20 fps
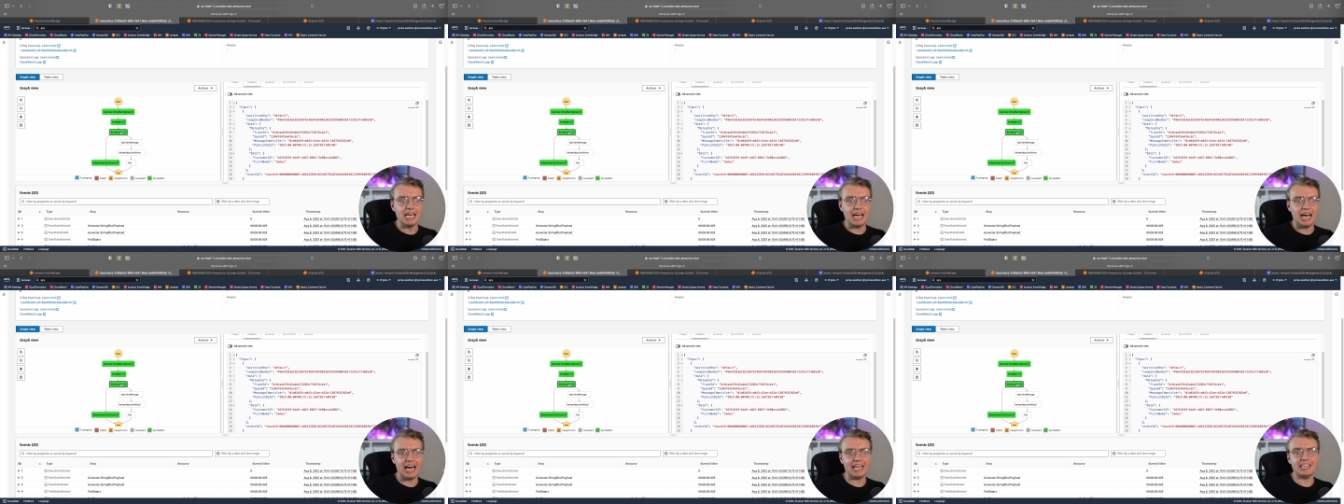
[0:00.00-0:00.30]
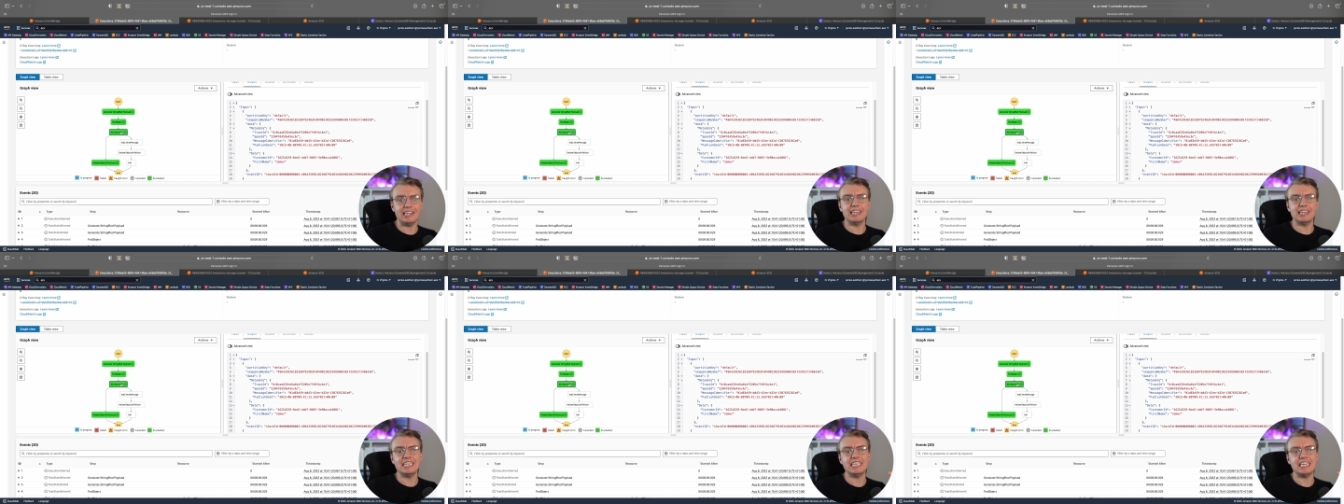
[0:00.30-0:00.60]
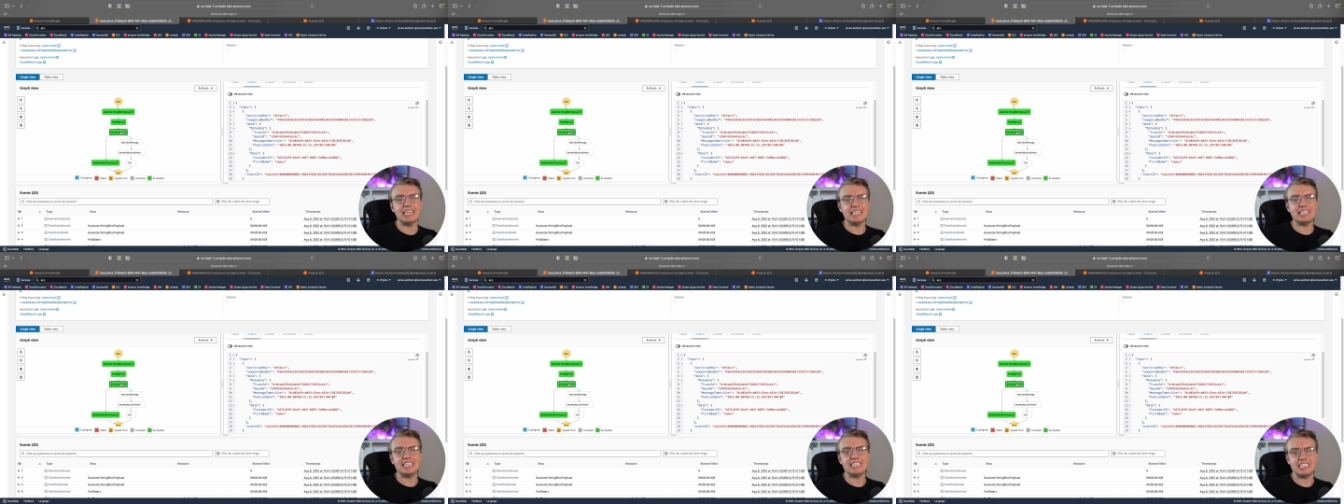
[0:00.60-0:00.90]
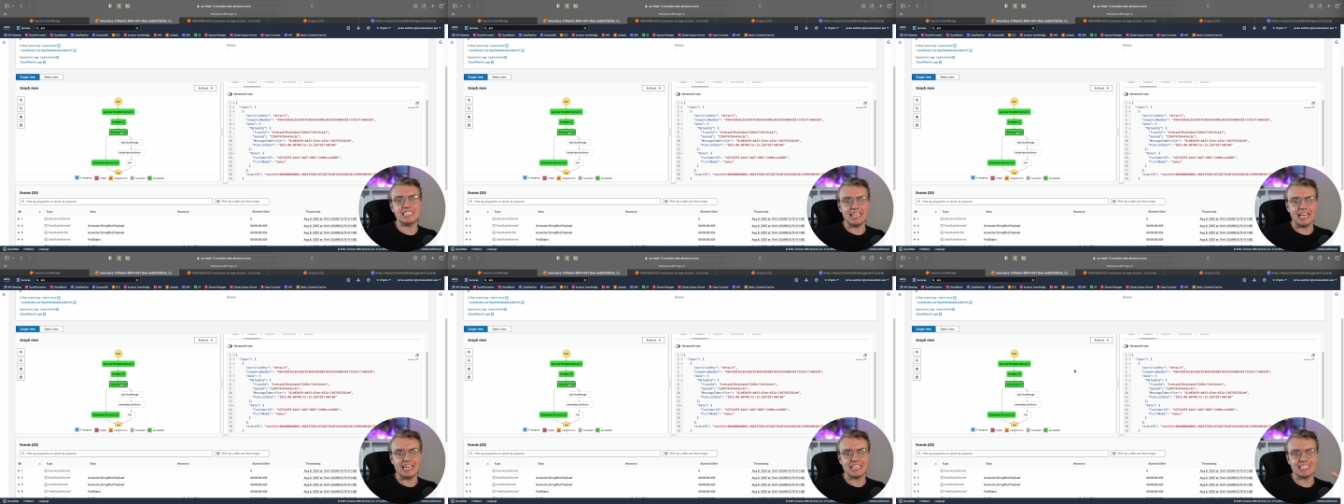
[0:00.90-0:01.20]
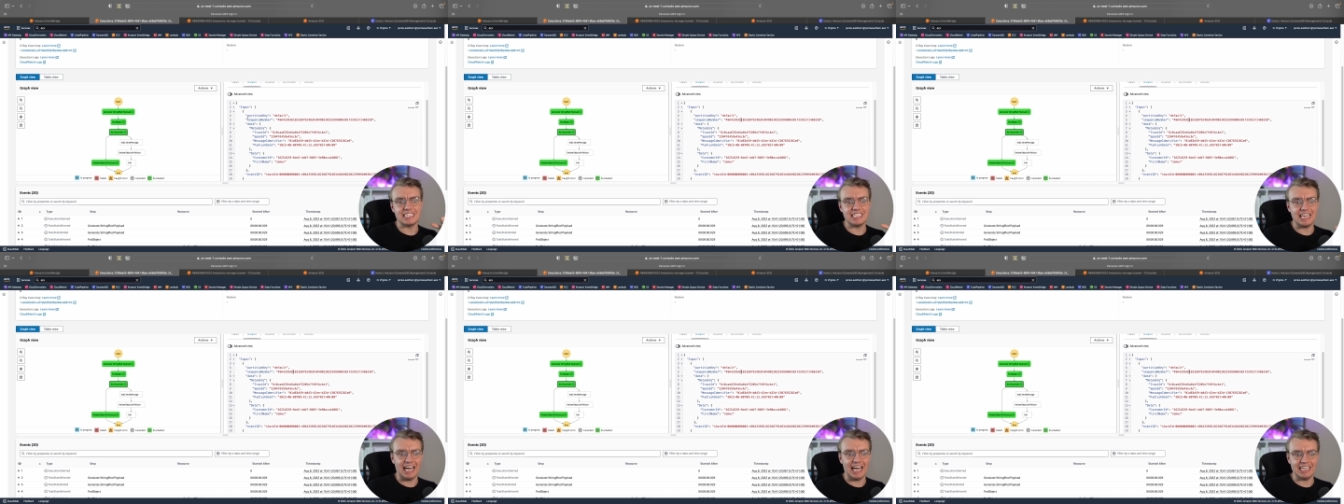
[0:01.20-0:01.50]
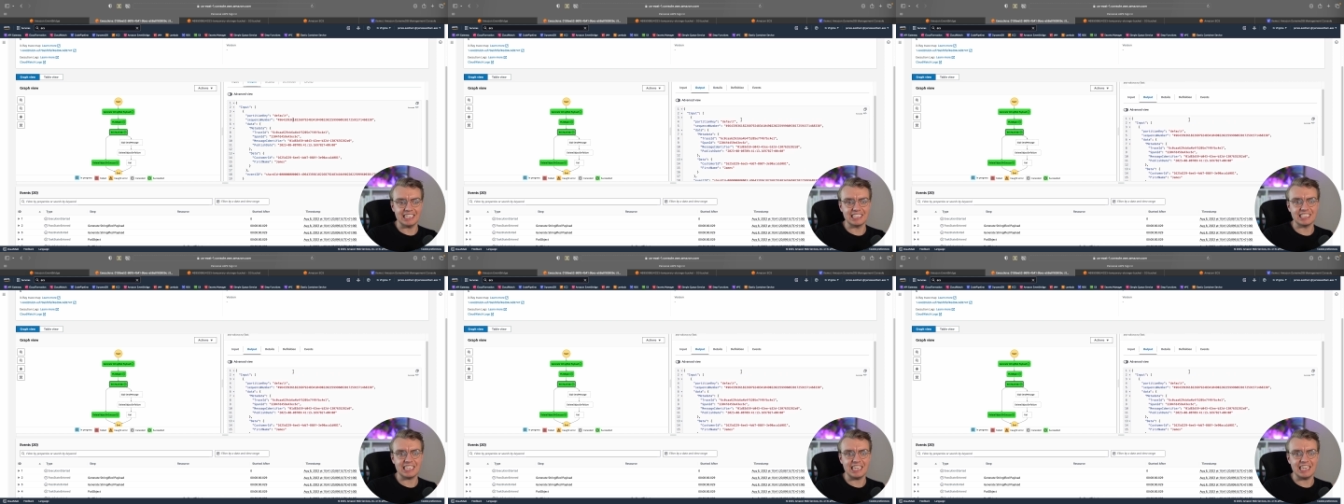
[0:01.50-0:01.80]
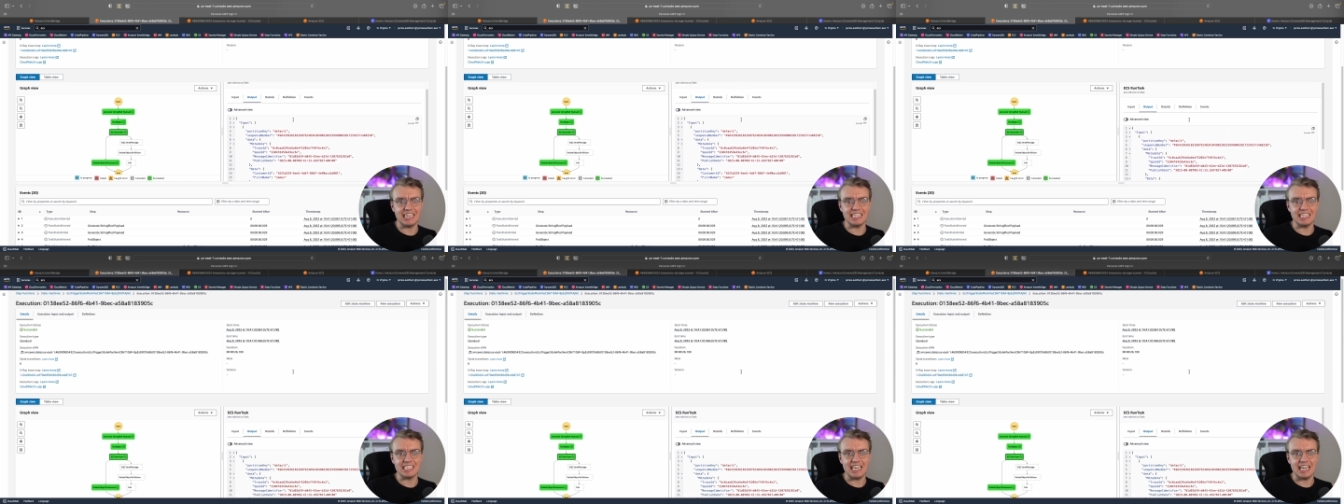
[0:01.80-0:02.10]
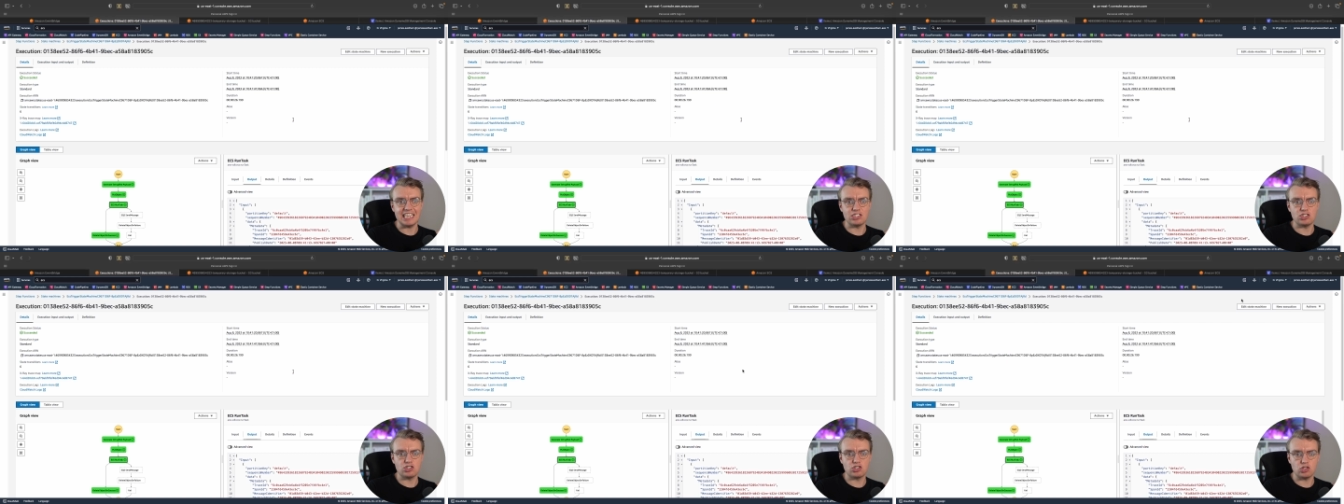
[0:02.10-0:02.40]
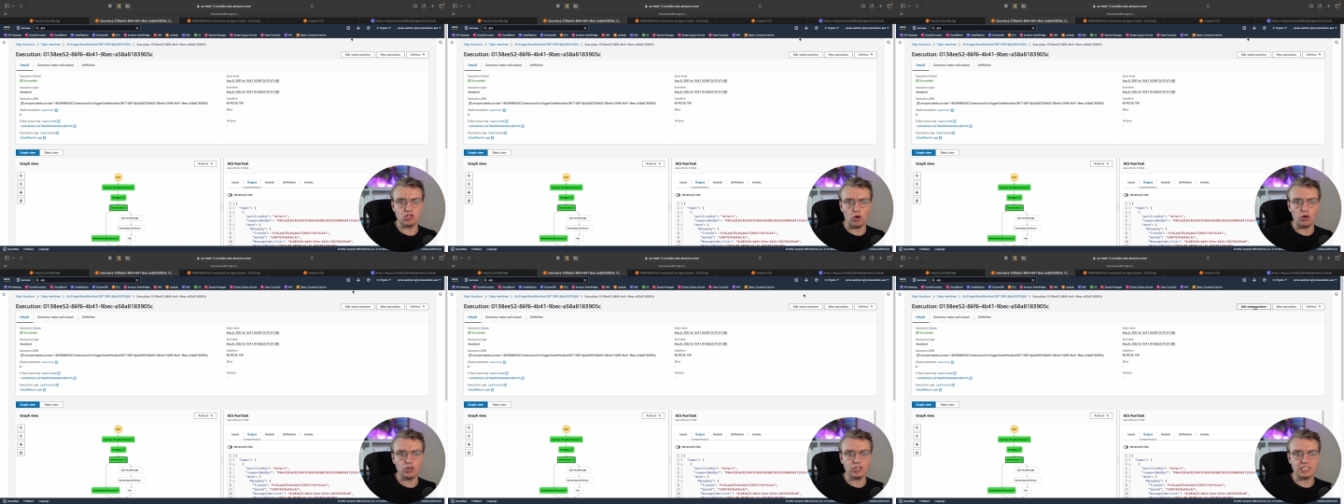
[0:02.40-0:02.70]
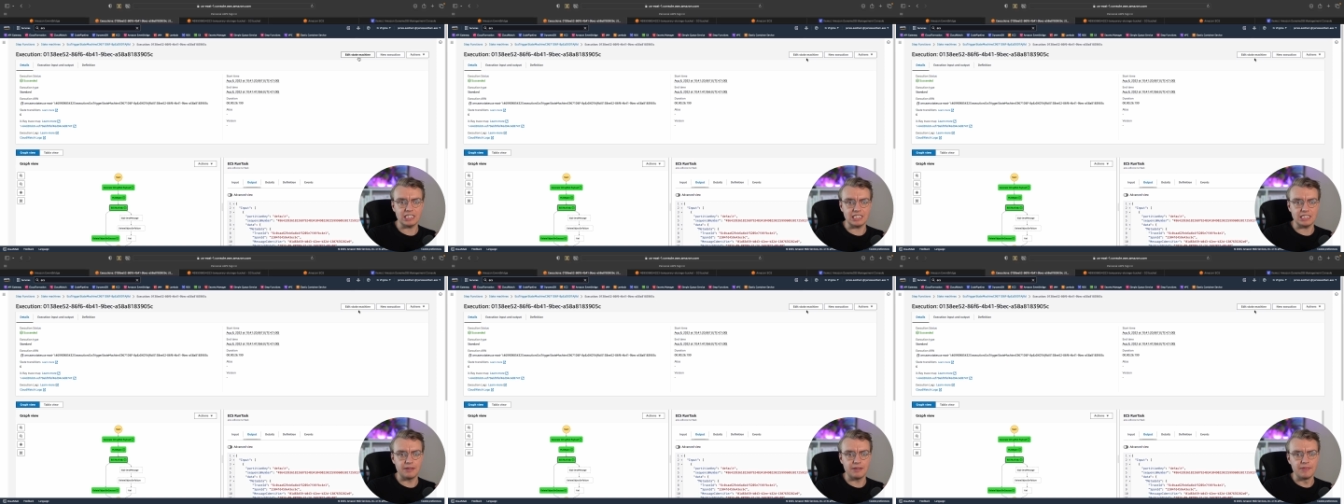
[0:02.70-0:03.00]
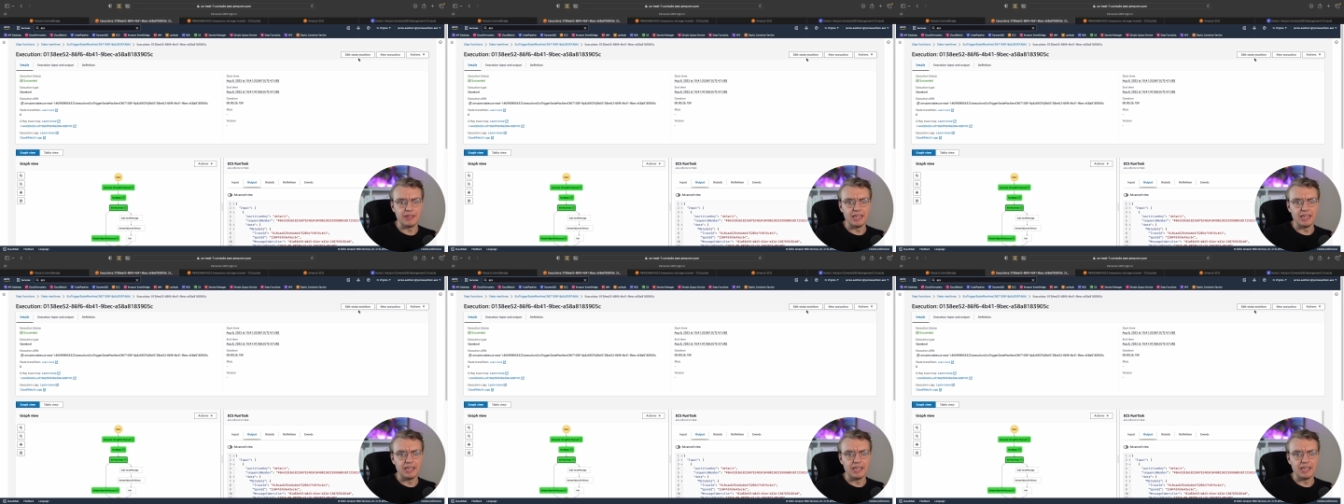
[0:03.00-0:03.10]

and the ECS task is started.